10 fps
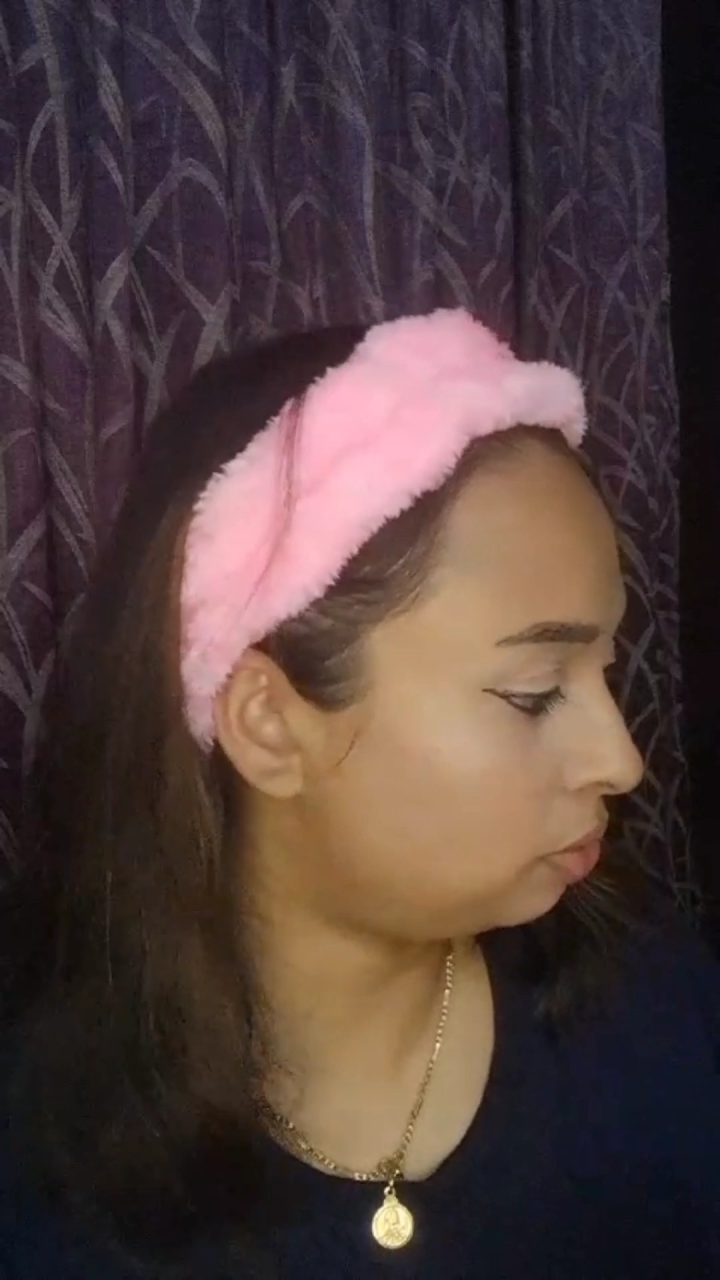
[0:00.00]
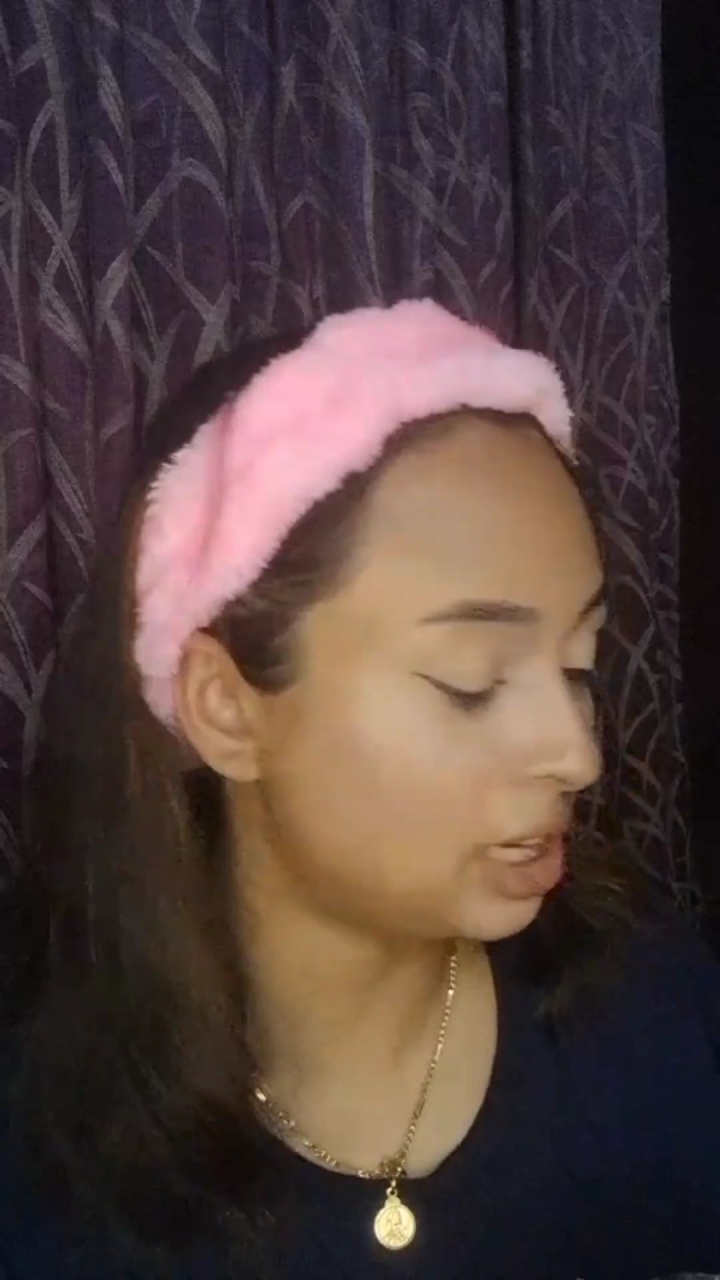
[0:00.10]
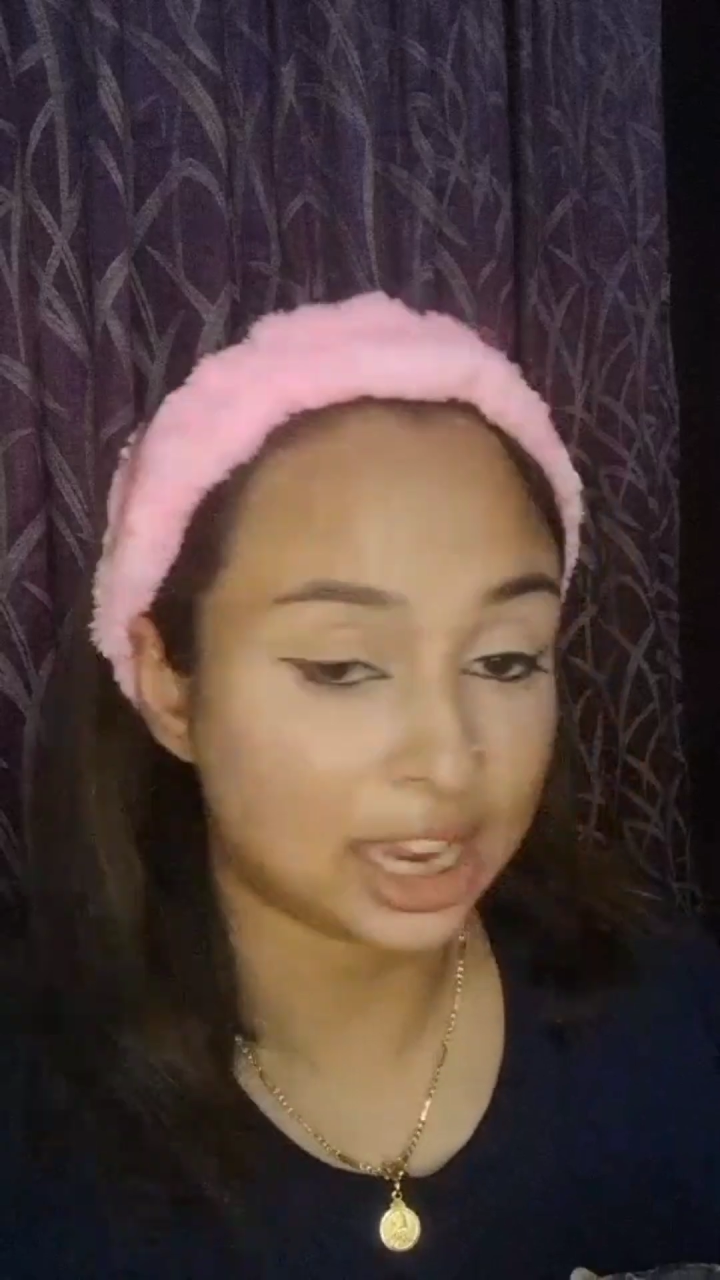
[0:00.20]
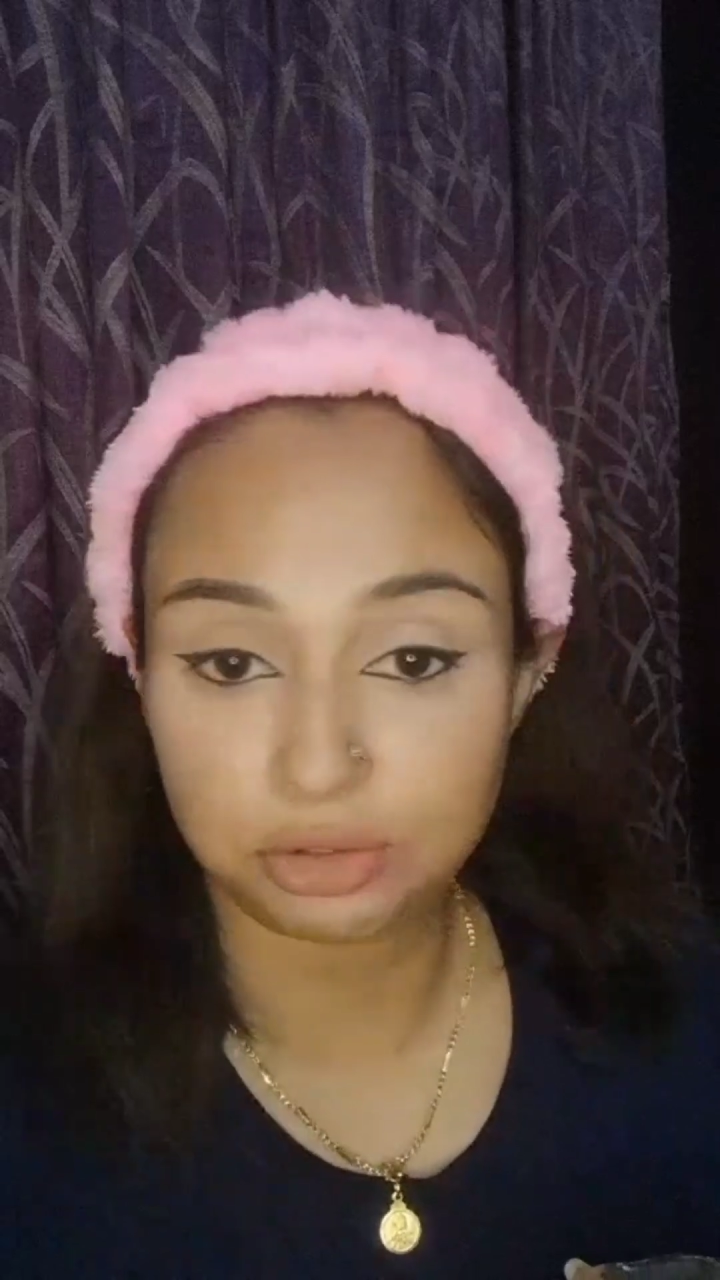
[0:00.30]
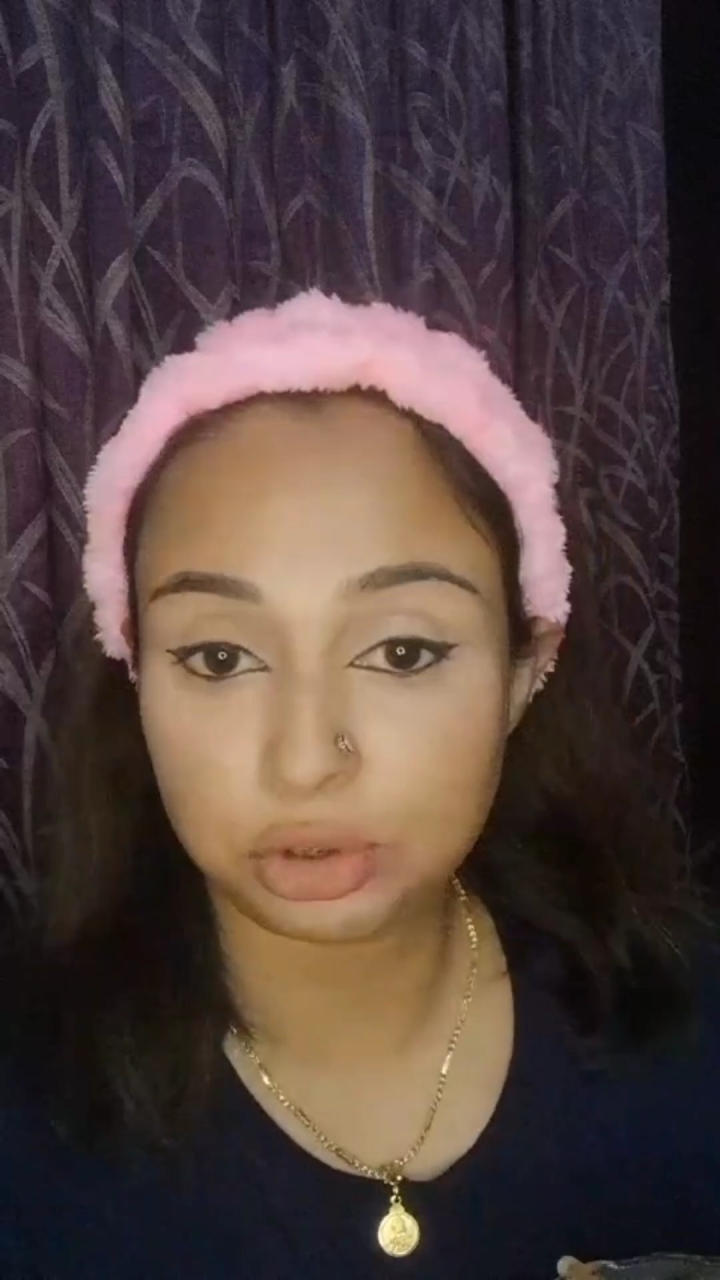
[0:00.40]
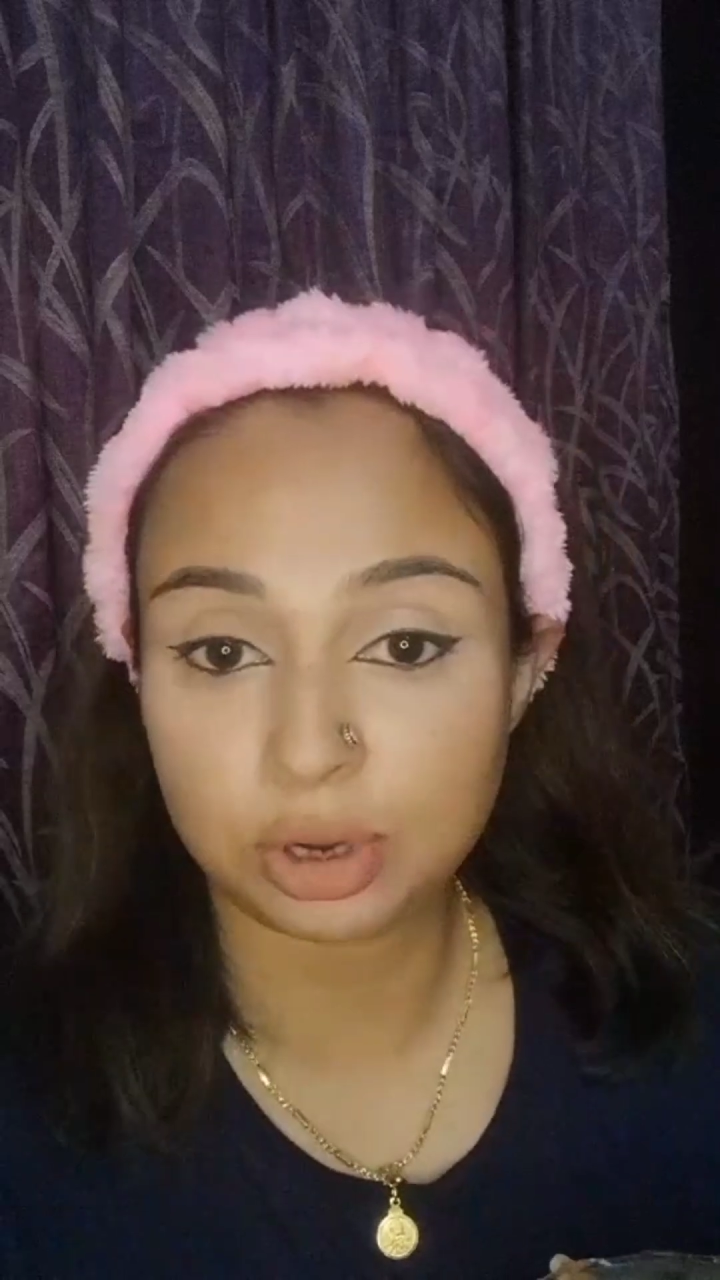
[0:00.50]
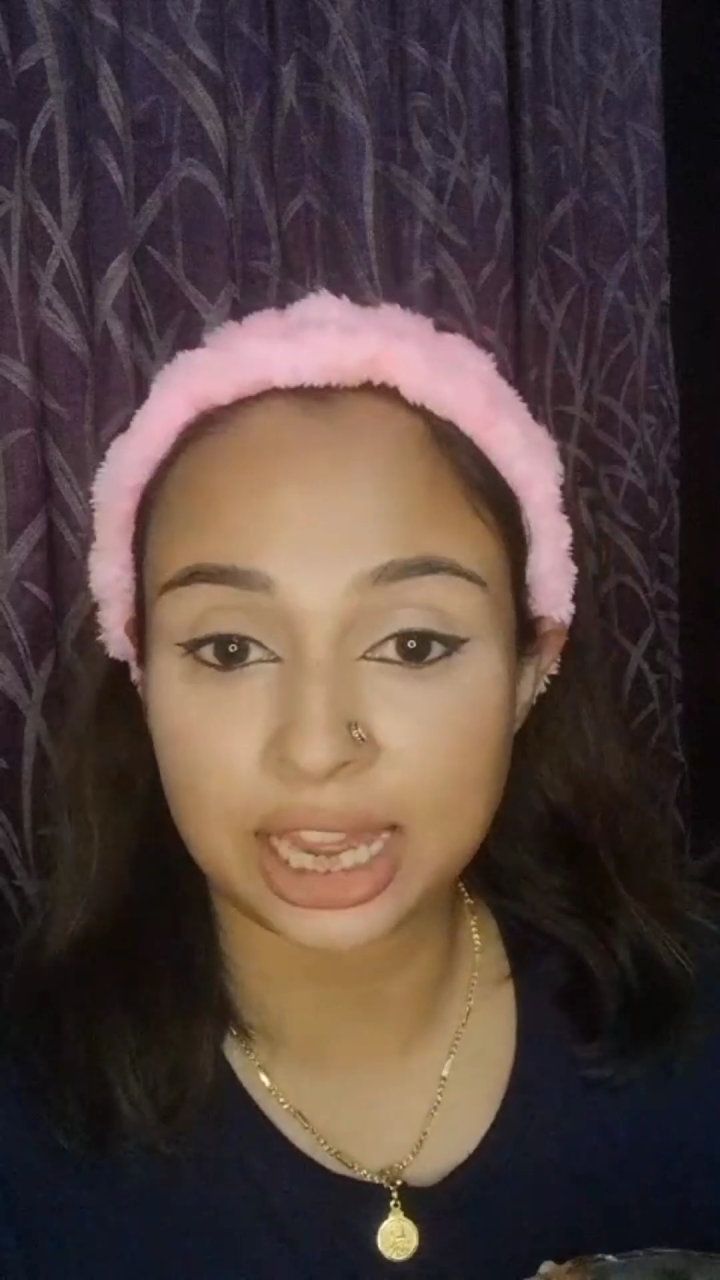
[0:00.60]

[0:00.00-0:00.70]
we have to